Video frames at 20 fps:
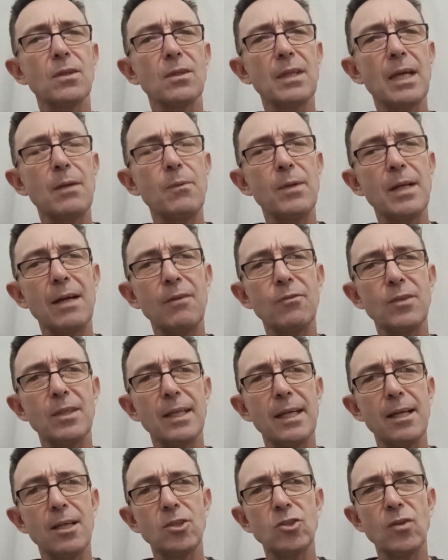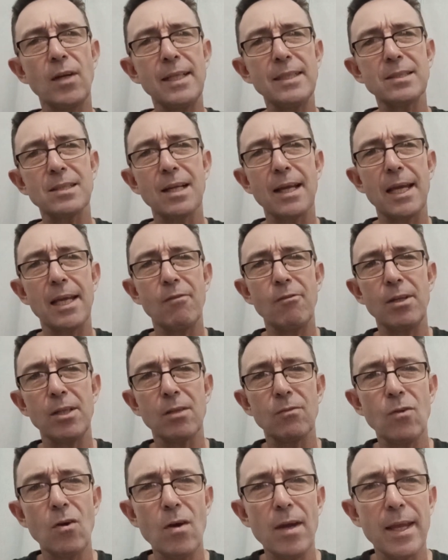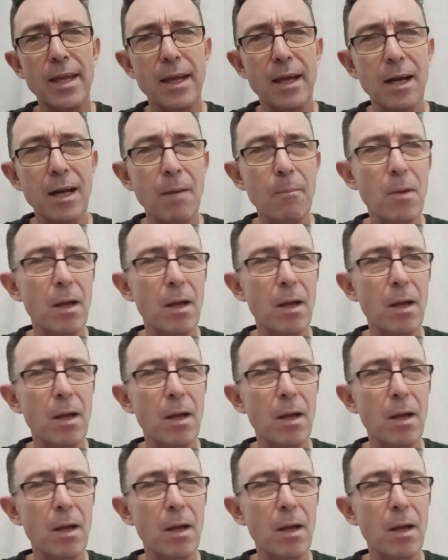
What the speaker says: they would have to get a translator in to write it.